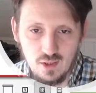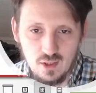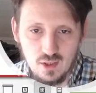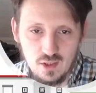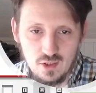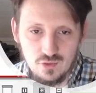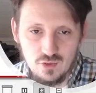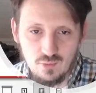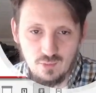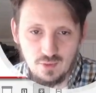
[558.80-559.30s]

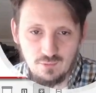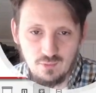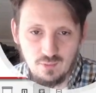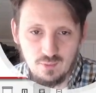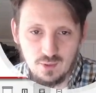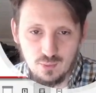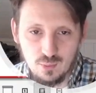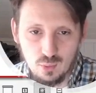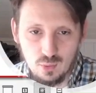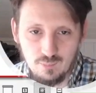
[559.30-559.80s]
So what we
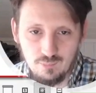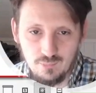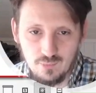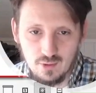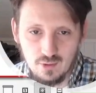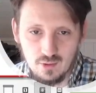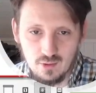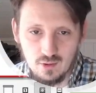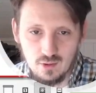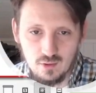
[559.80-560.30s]
will do,
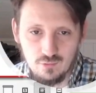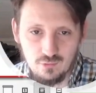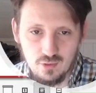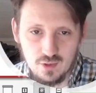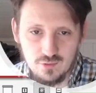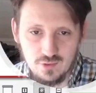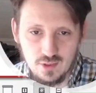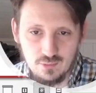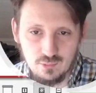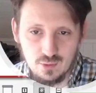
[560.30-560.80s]

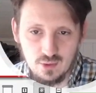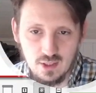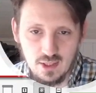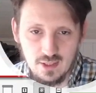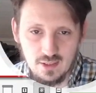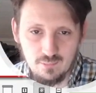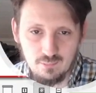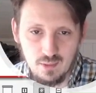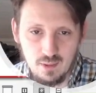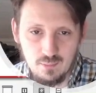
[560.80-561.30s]
first I would
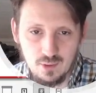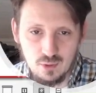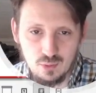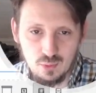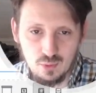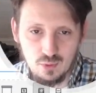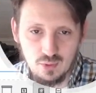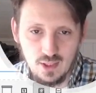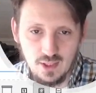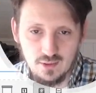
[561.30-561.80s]
like maybe
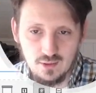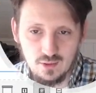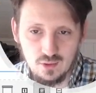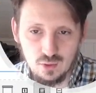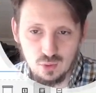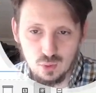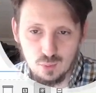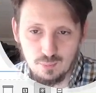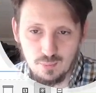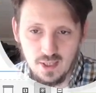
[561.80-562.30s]
to create a
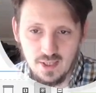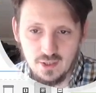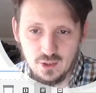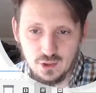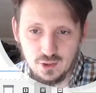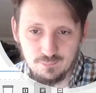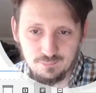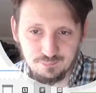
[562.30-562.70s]
new page.